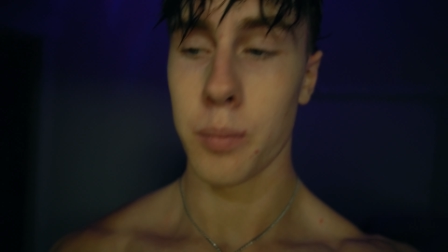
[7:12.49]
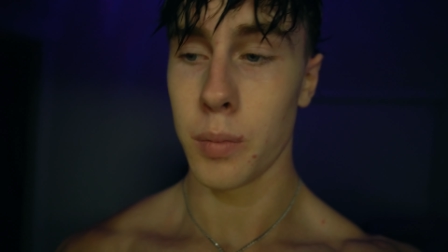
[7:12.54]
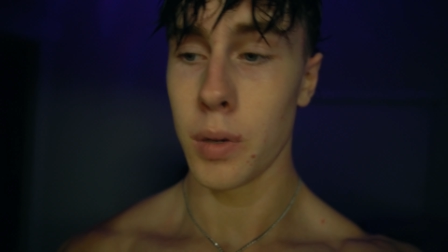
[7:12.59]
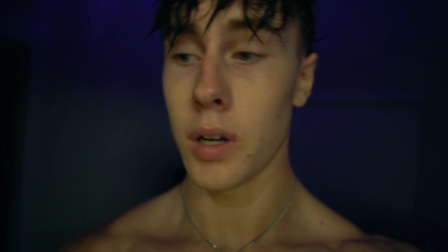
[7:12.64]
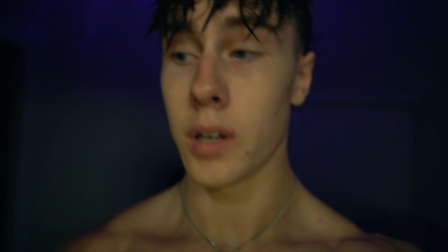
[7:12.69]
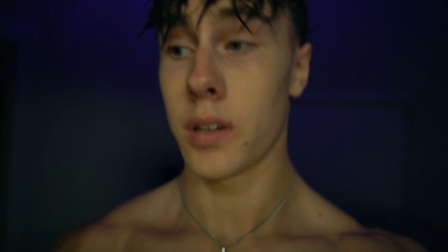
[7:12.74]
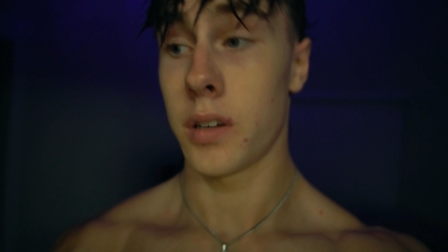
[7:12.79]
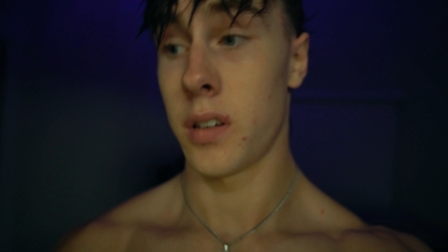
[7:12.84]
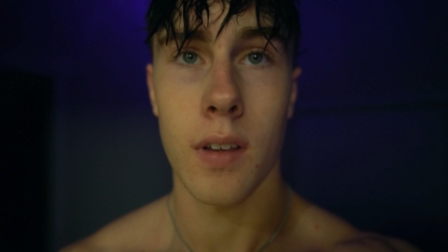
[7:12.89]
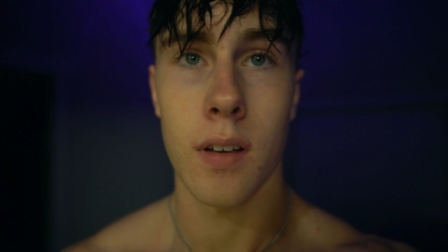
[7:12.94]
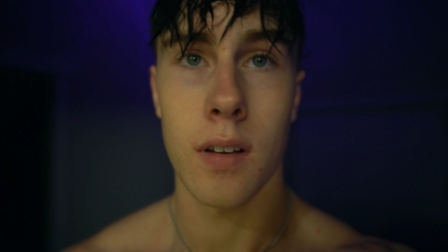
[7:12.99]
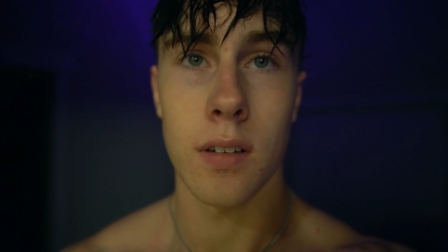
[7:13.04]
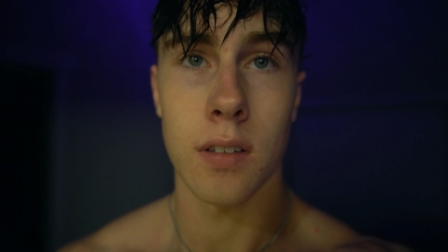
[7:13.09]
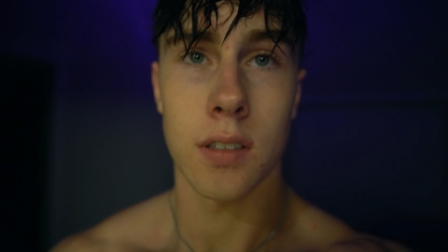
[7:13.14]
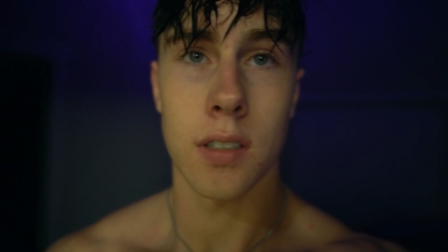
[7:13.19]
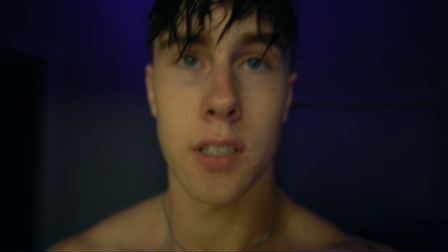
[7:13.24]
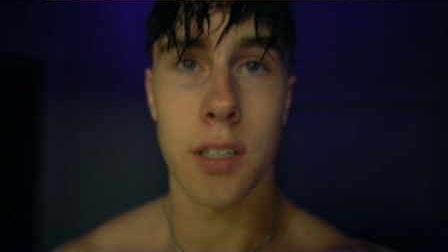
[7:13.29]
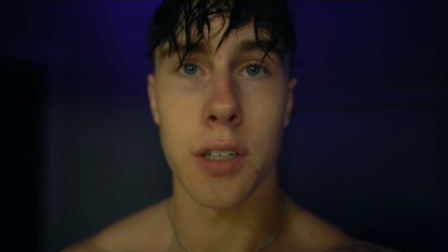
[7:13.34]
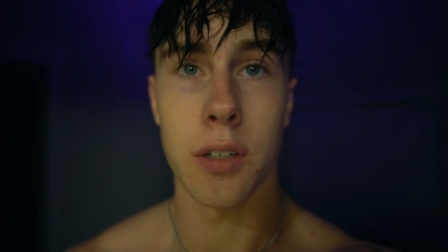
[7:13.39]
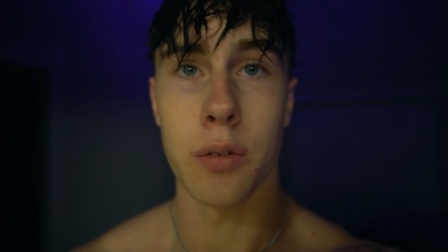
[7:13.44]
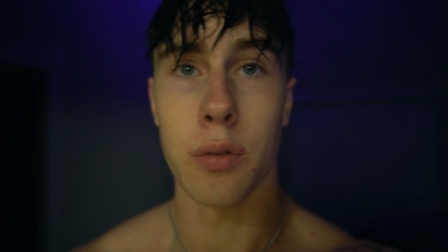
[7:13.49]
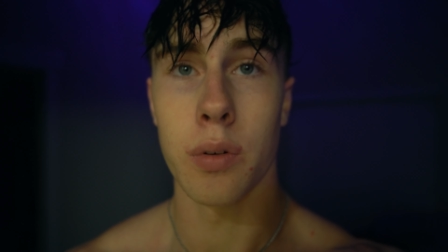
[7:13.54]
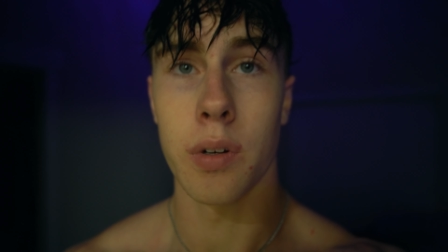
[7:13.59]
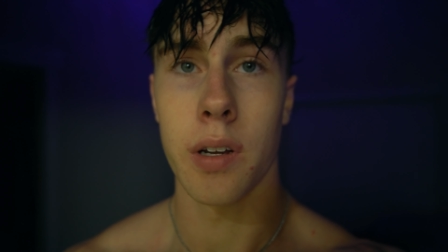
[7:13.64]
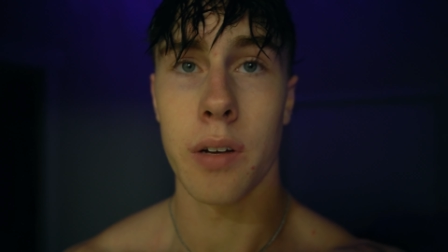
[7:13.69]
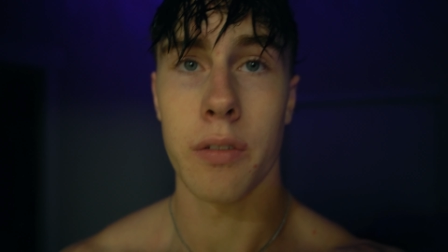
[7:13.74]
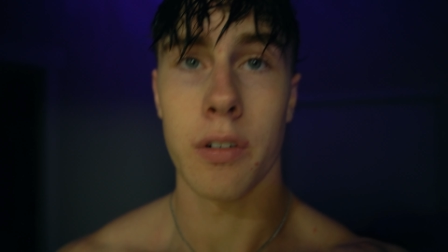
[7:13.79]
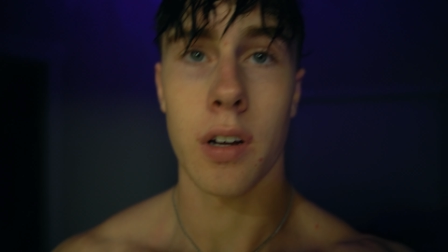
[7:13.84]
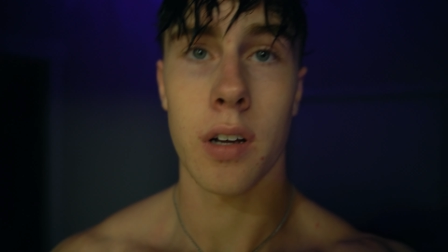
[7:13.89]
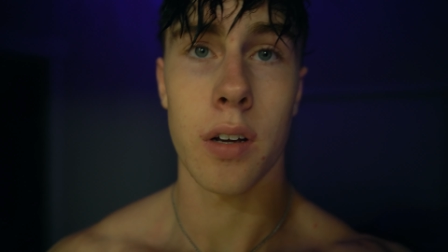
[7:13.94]
But I'll see you
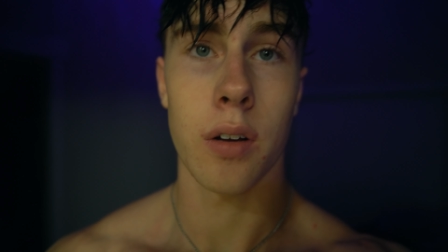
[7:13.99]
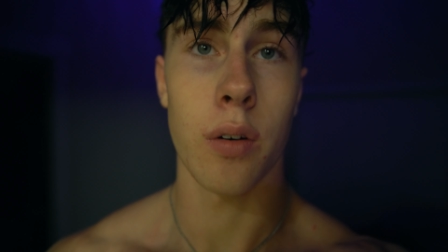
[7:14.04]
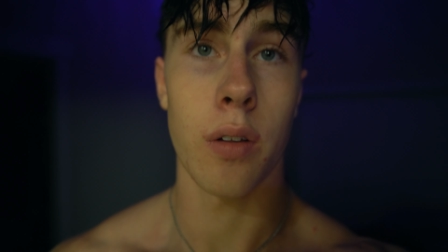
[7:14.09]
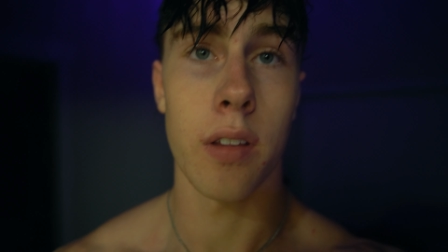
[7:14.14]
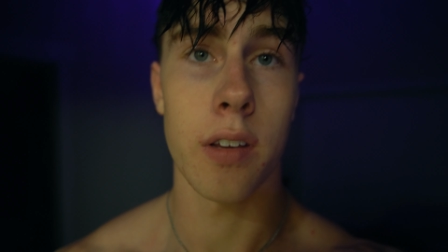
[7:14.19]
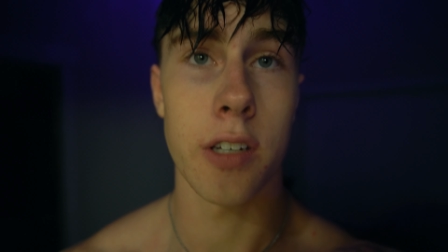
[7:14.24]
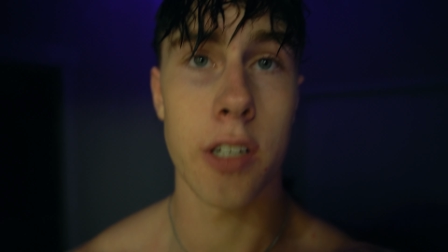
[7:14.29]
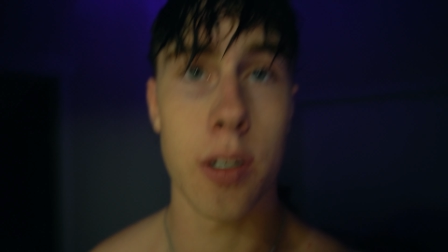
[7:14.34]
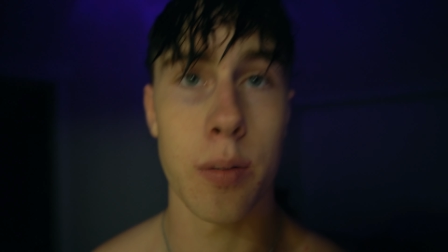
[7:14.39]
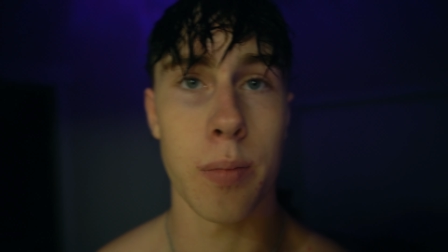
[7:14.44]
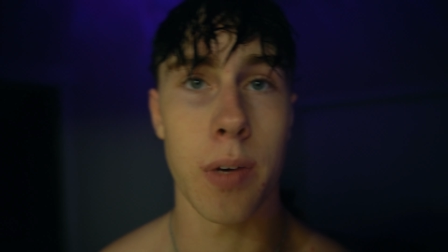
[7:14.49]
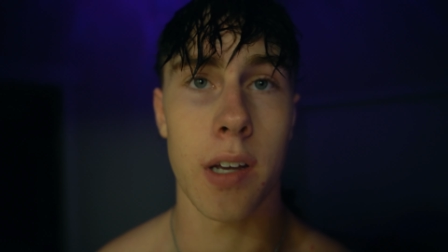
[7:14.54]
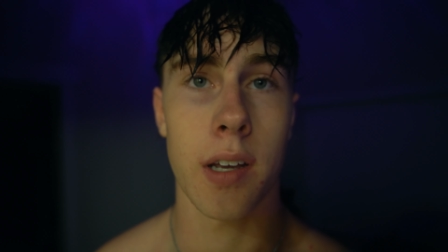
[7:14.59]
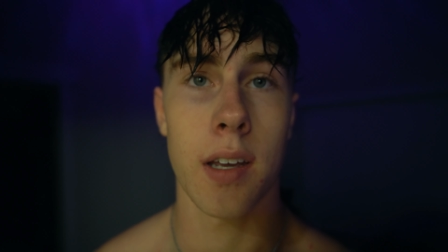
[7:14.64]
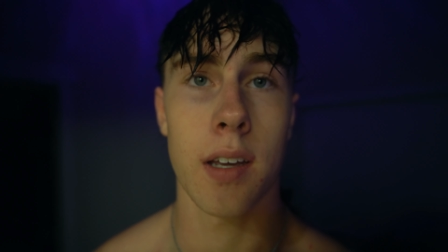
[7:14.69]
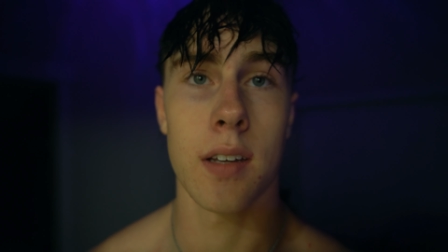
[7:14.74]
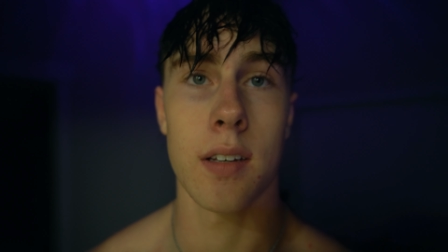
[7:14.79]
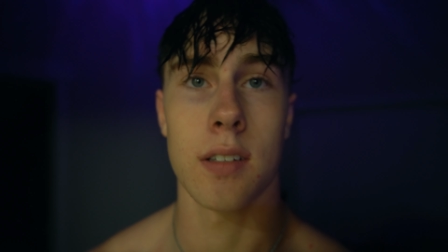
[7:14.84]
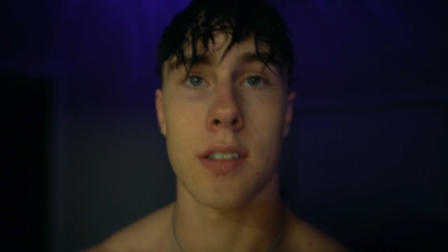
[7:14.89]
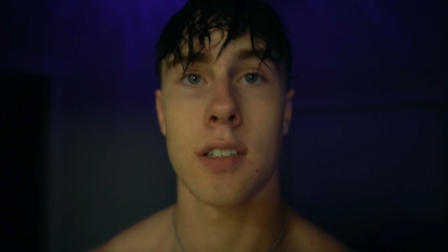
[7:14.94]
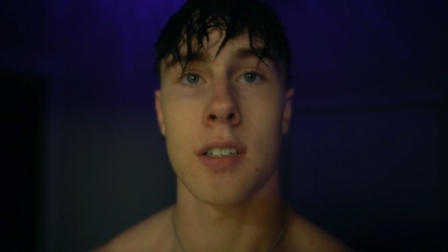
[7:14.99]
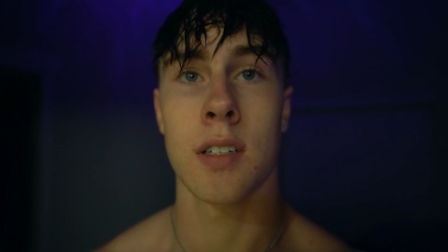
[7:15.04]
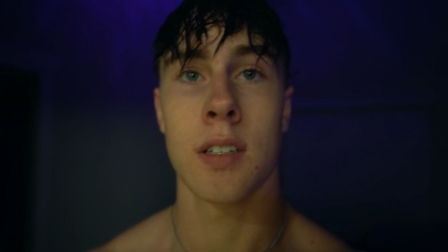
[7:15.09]
whenever I go to the gym, I guess.